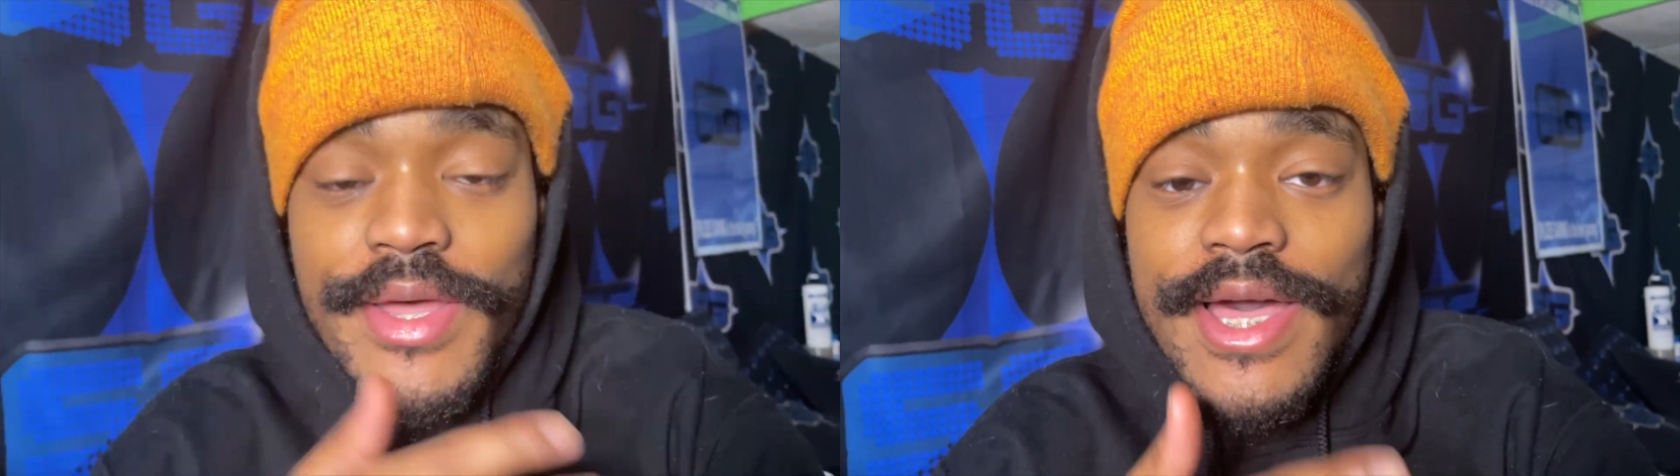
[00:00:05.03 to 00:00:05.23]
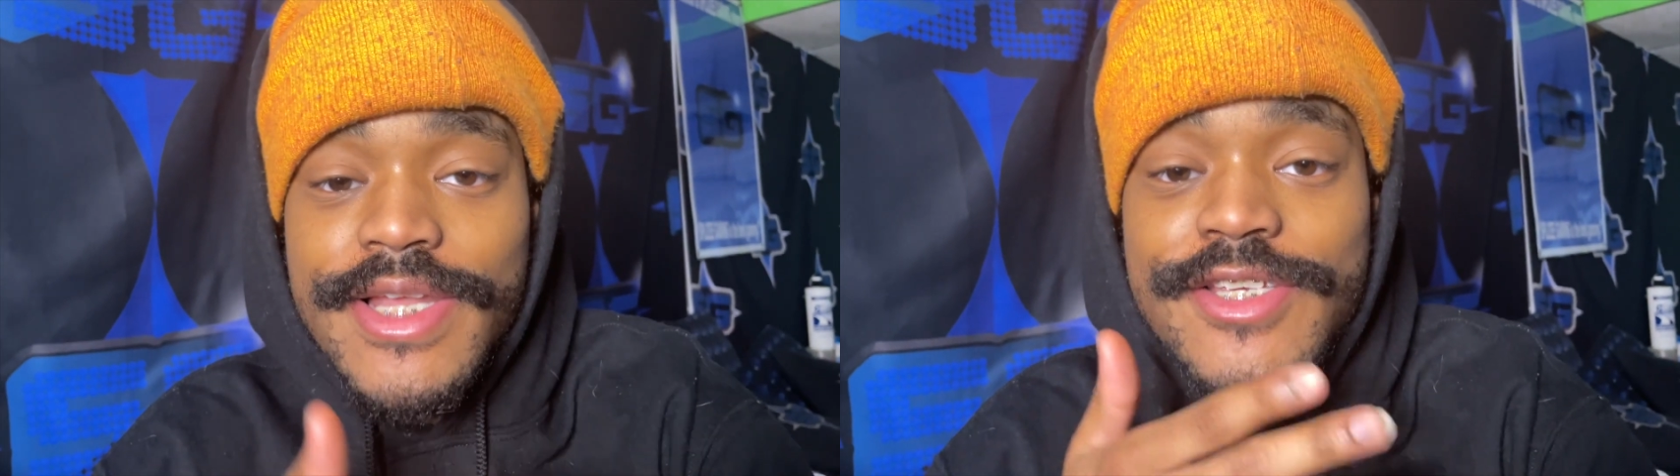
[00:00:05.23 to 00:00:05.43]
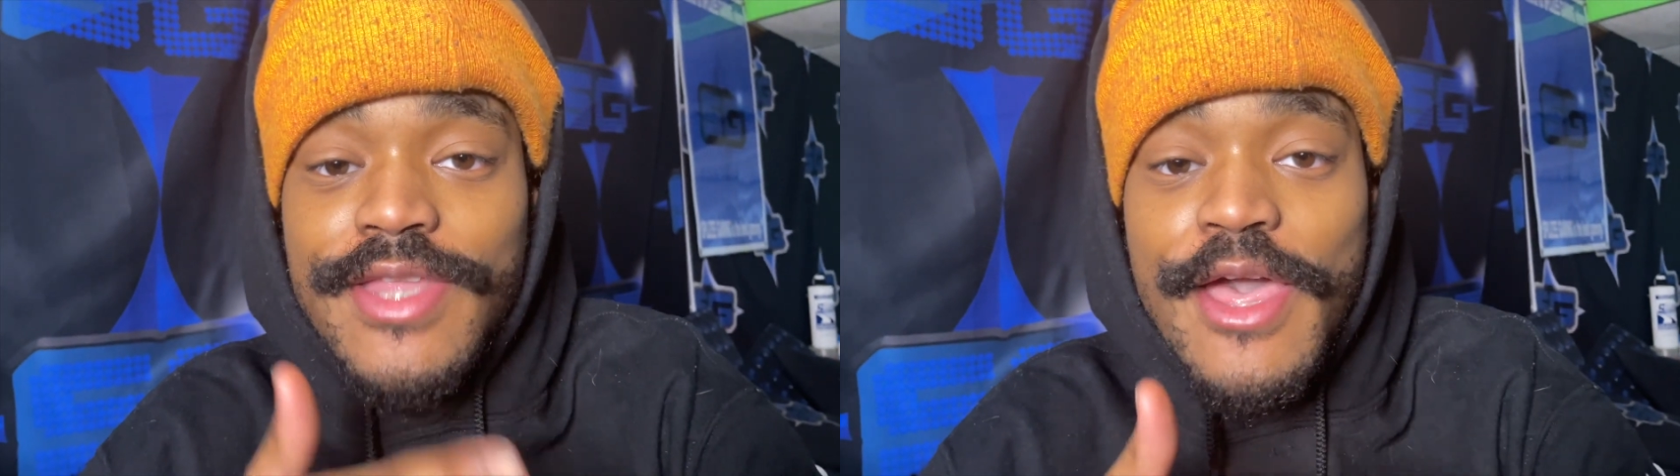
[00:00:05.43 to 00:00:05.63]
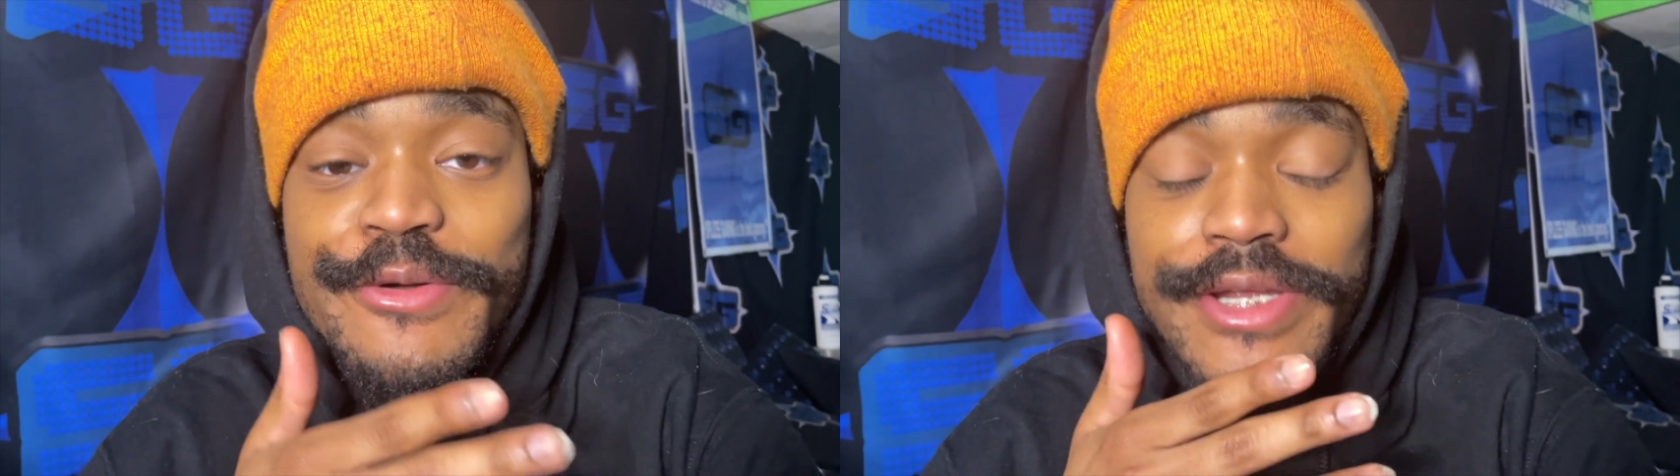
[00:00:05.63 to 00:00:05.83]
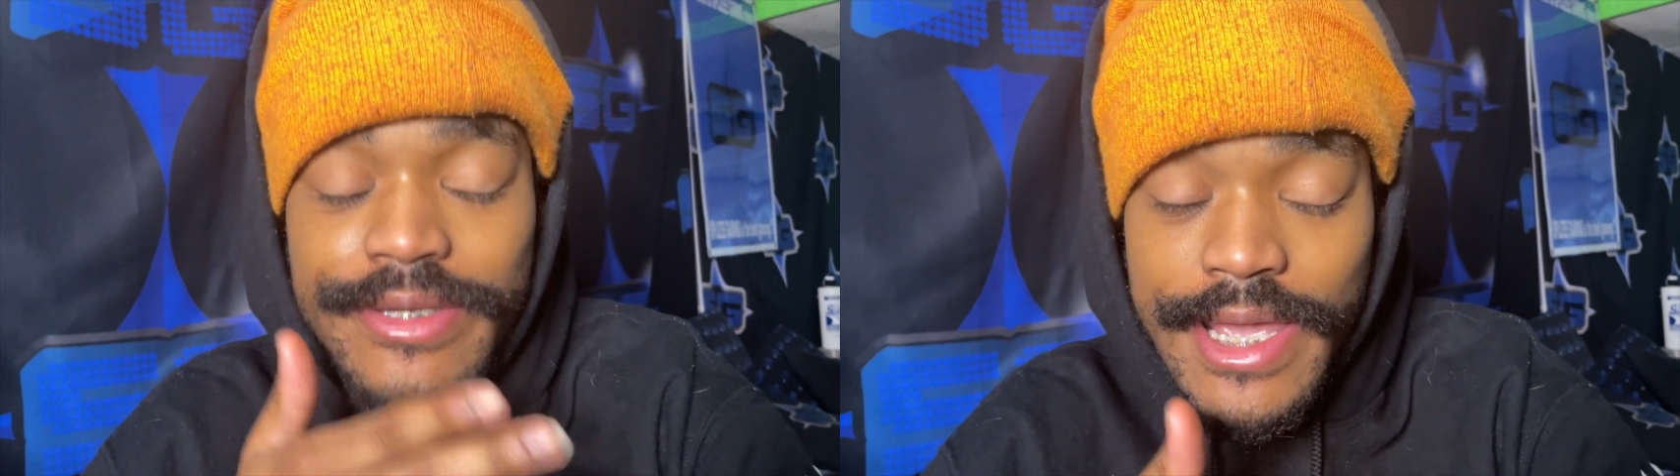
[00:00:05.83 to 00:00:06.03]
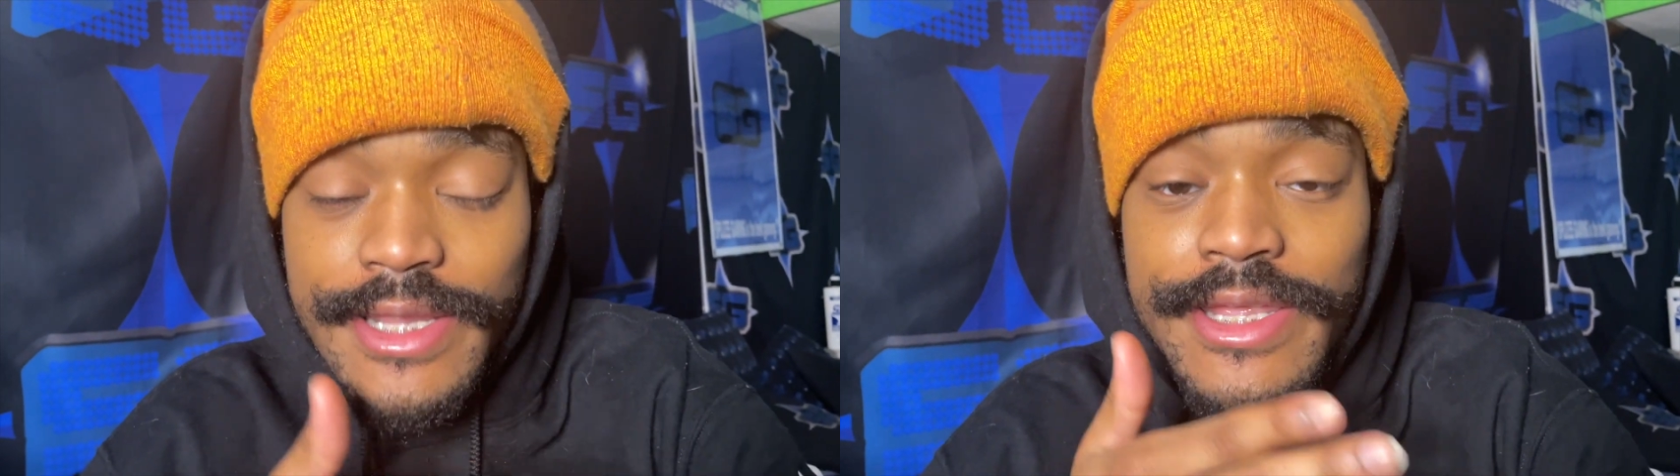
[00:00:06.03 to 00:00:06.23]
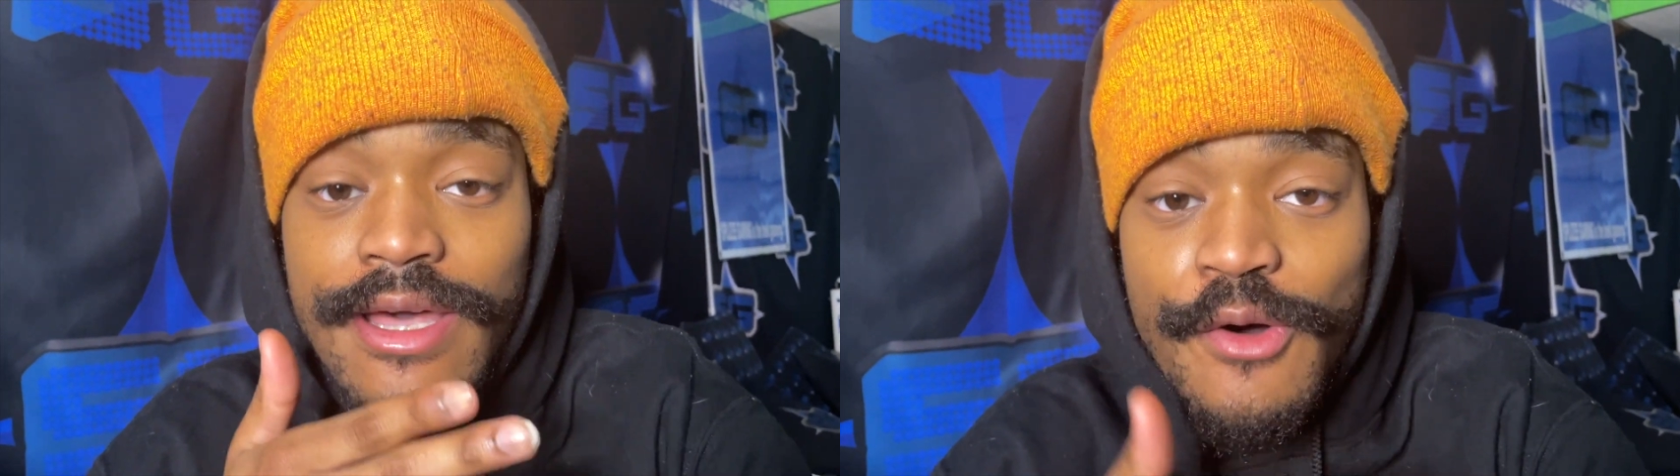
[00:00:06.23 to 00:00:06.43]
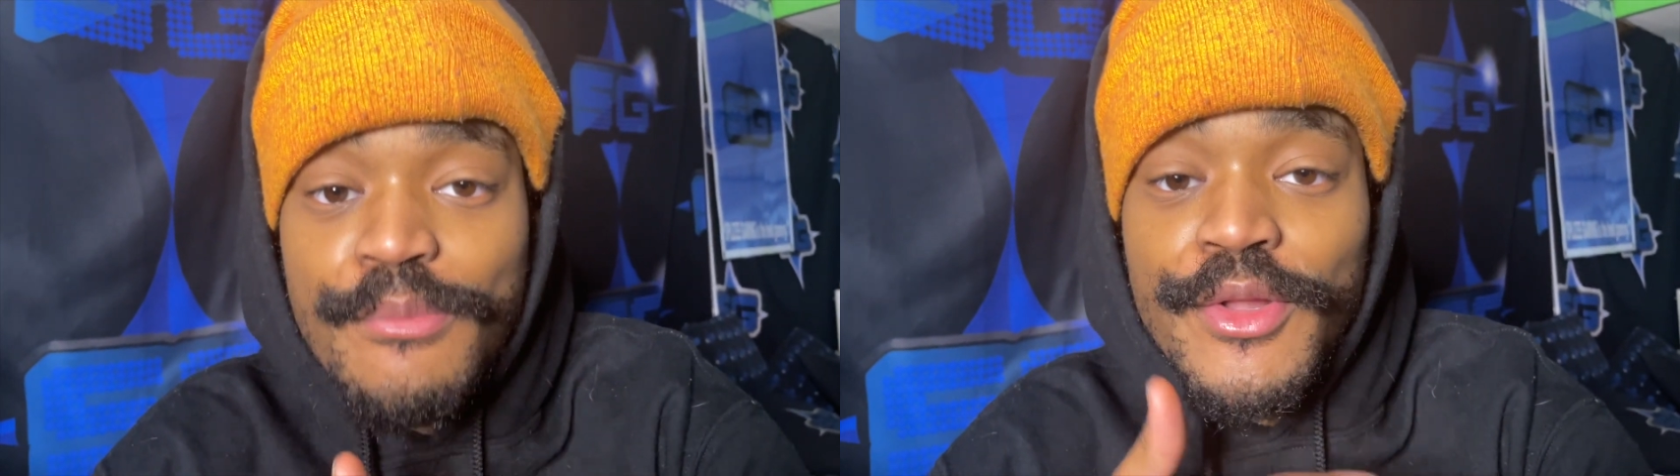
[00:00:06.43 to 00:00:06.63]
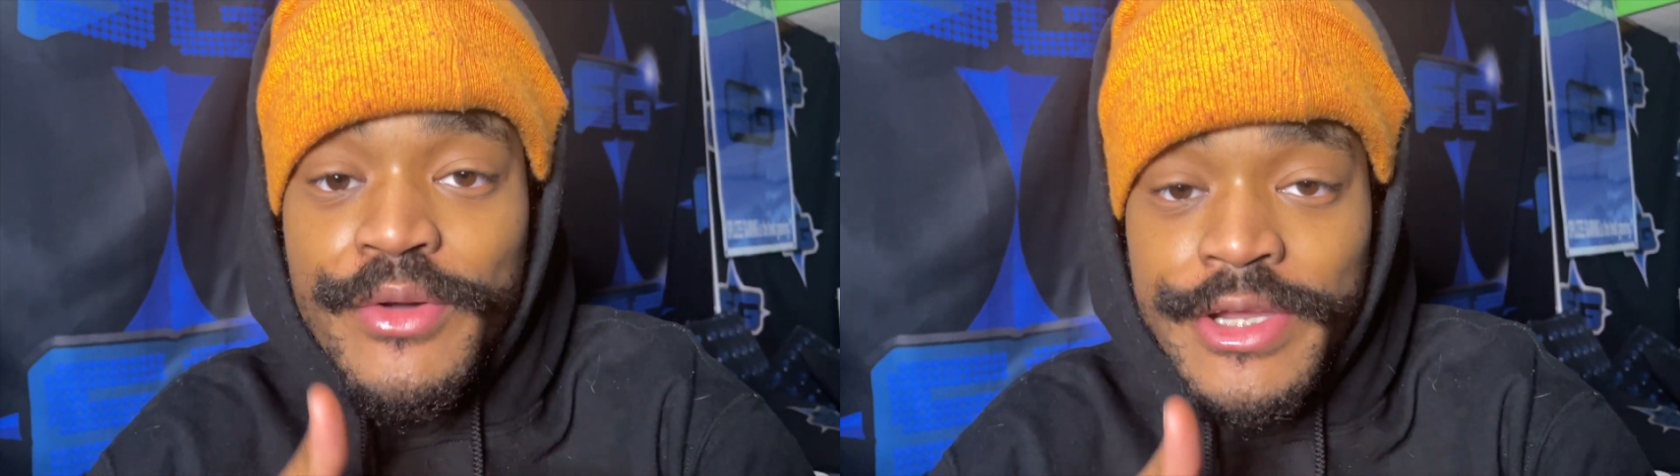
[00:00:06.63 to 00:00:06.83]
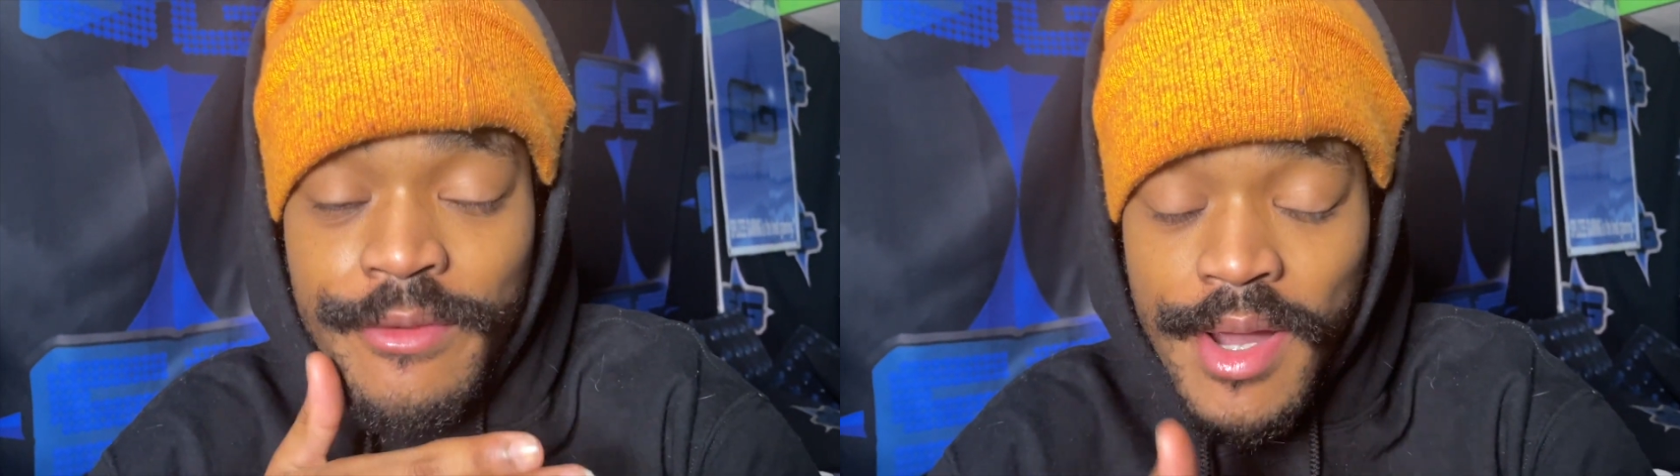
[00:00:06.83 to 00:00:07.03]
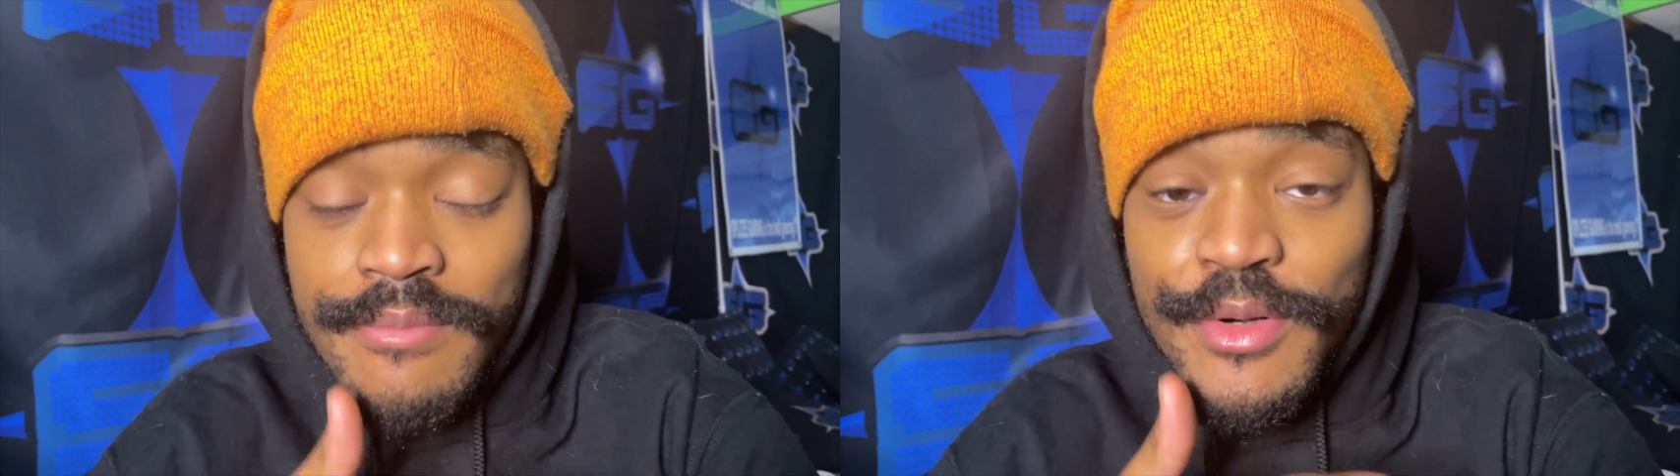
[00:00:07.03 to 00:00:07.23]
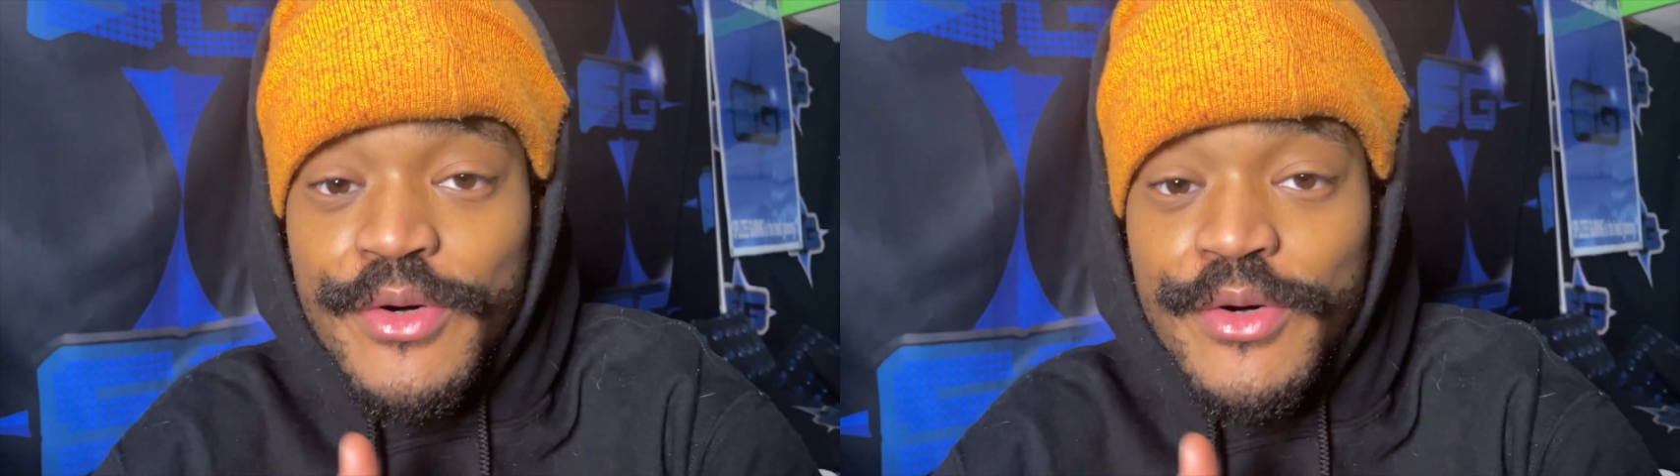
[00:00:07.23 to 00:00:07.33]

Gotta stay on a daily uploading grind,